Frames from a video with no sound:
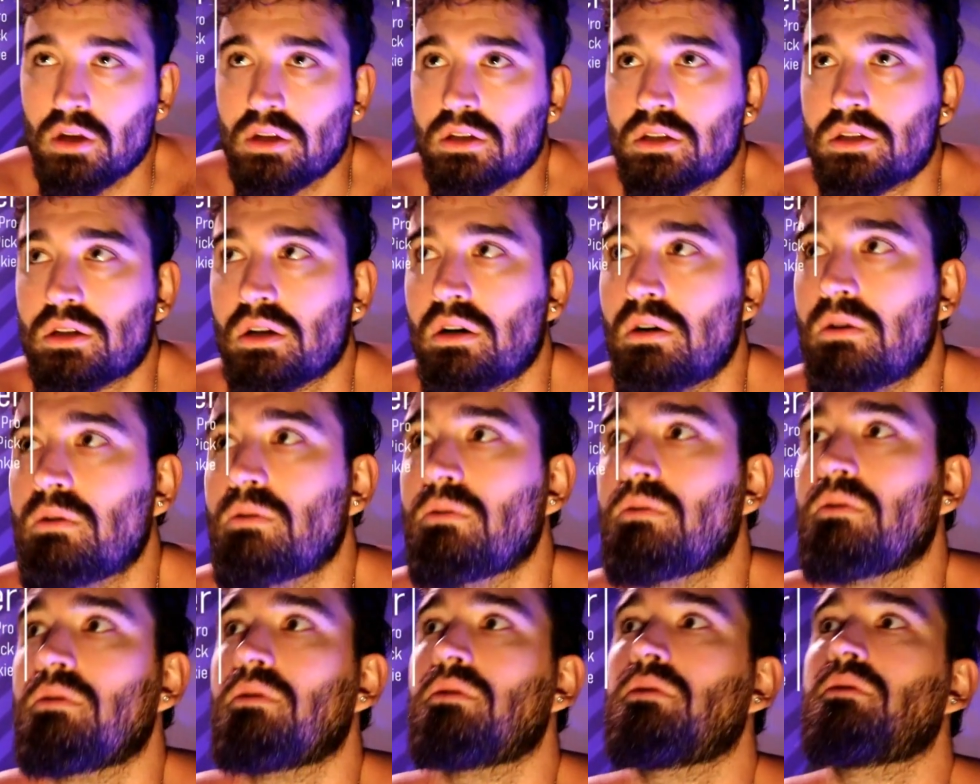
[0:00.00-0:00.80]

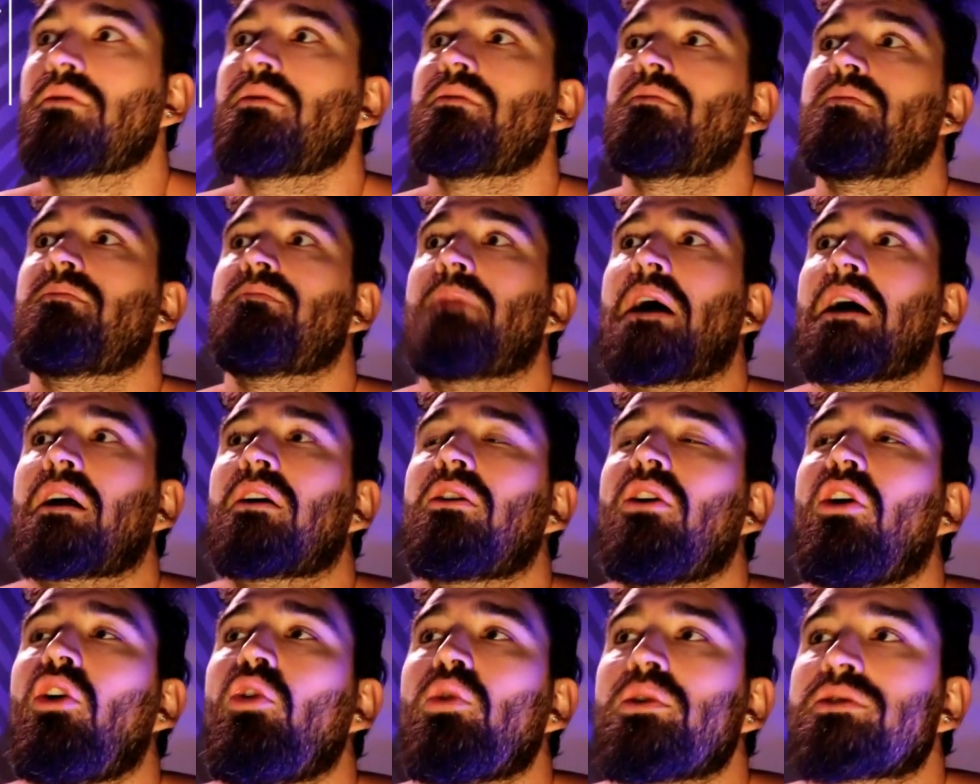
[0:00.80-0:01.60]
So my
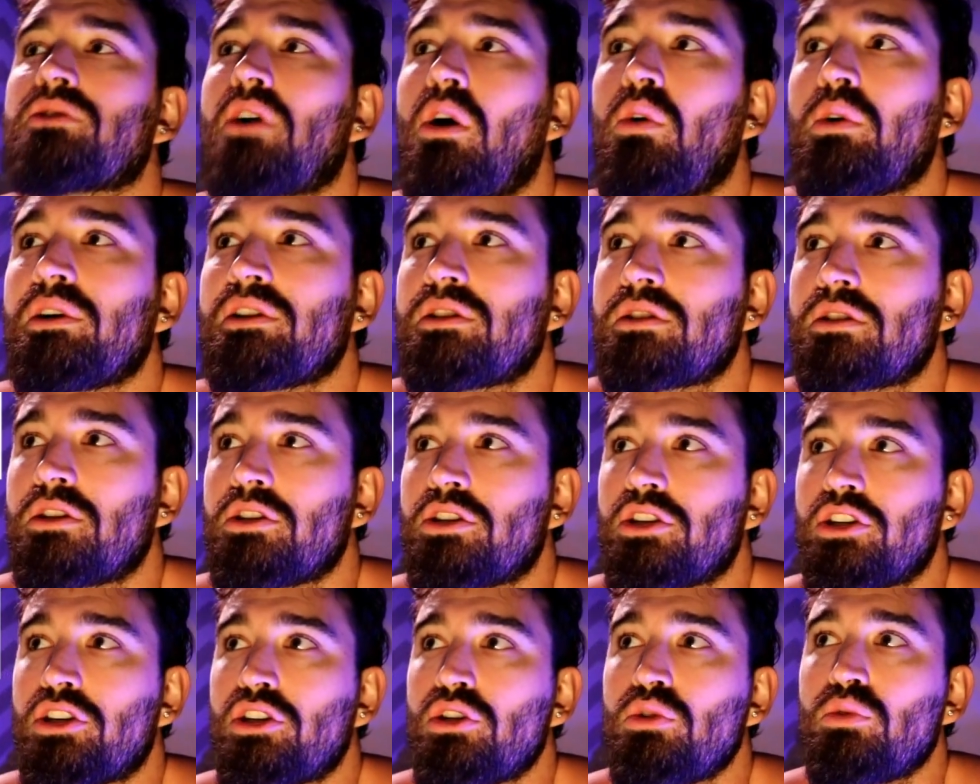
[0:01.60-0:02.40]
goal was always
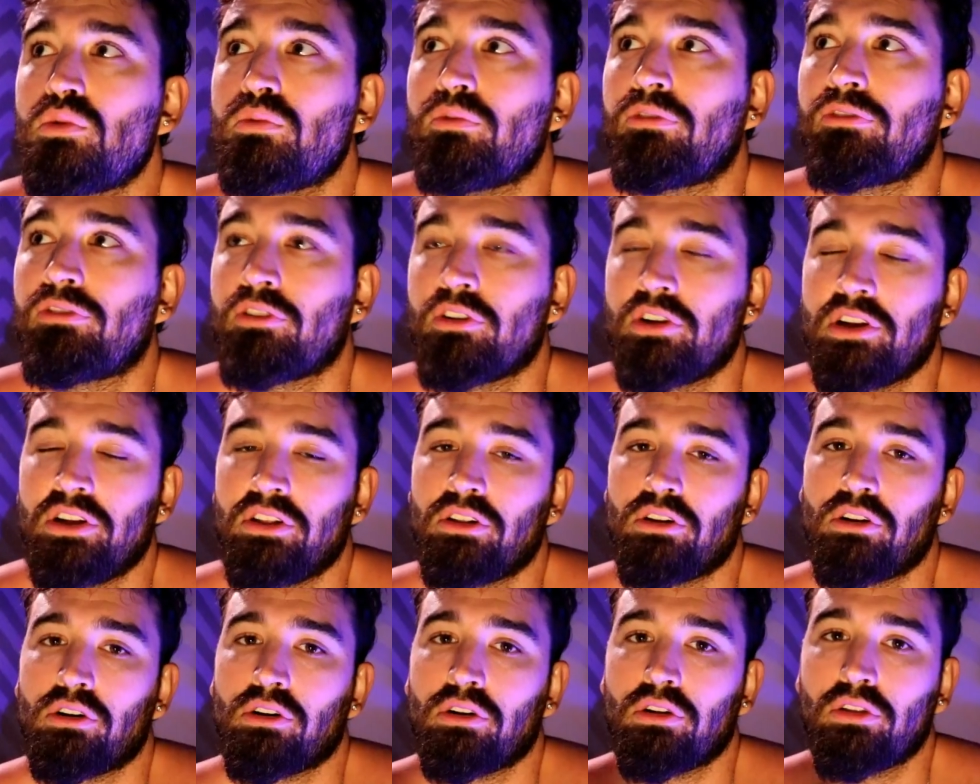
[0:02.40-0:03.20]
to shoot for
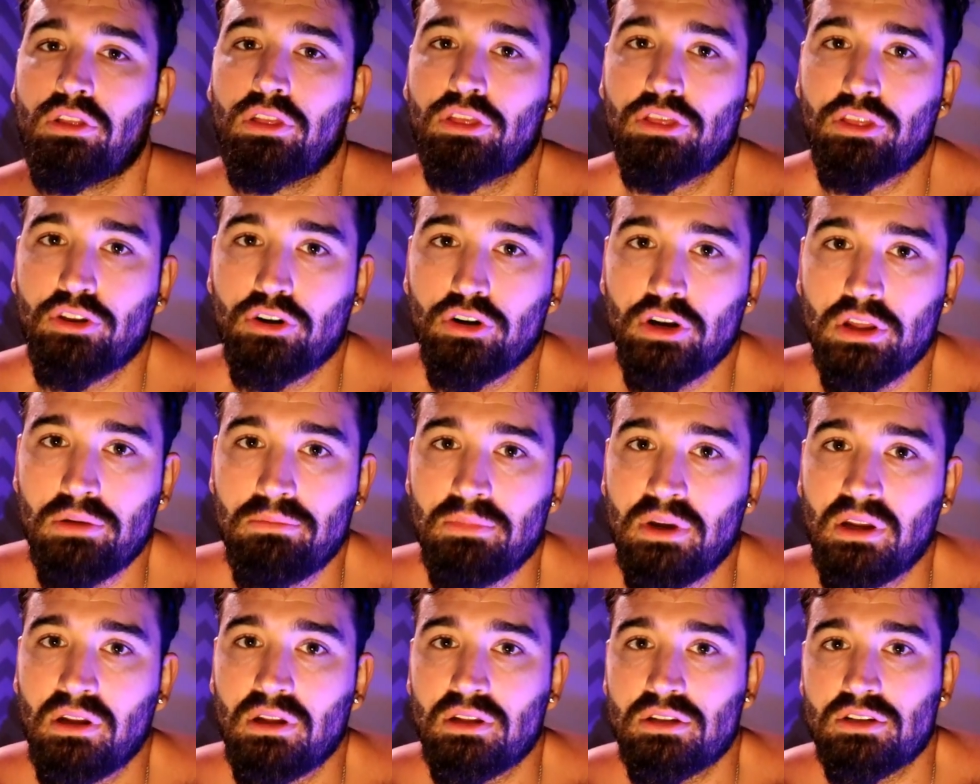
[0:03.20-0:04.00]
either 30
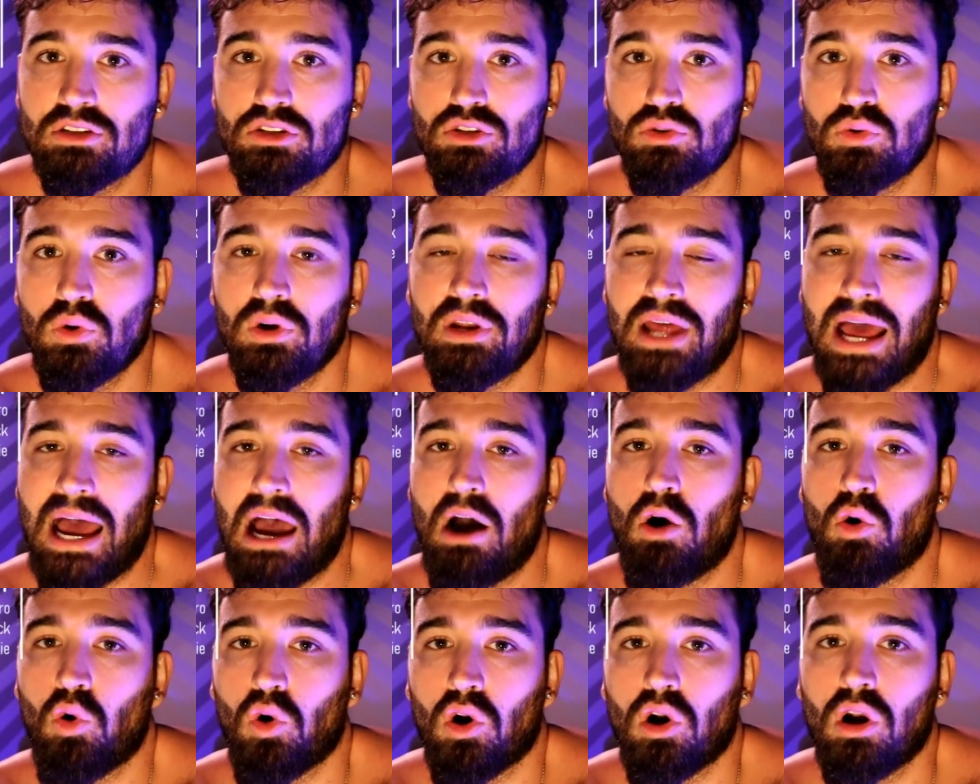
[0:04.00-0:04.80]
minutes to an
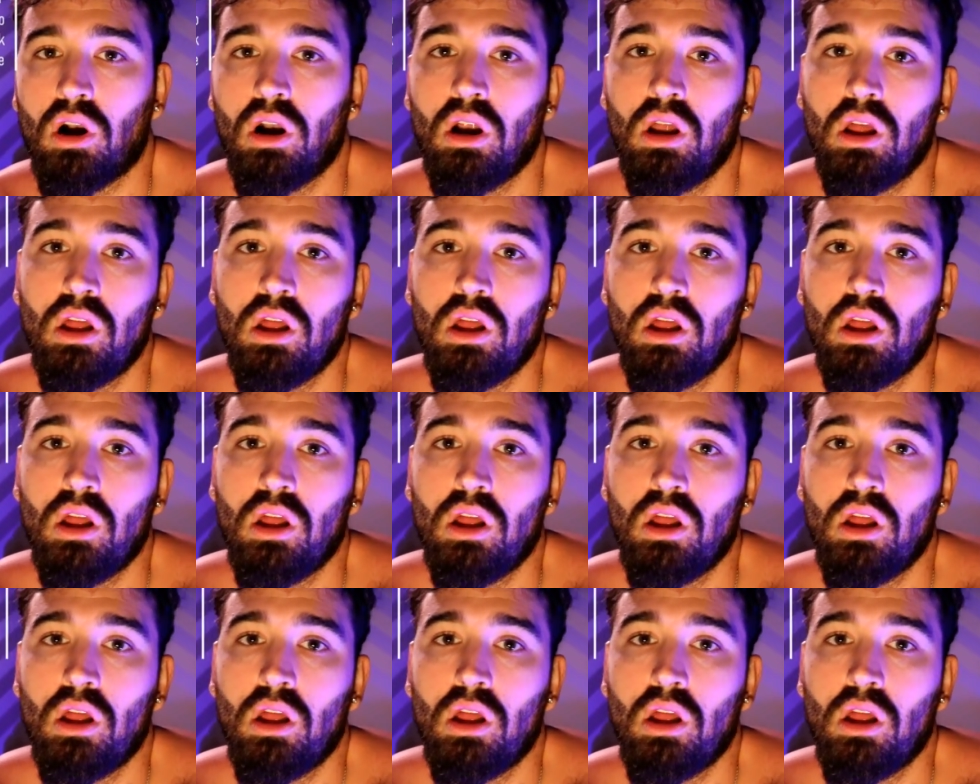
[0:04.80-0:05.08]
hour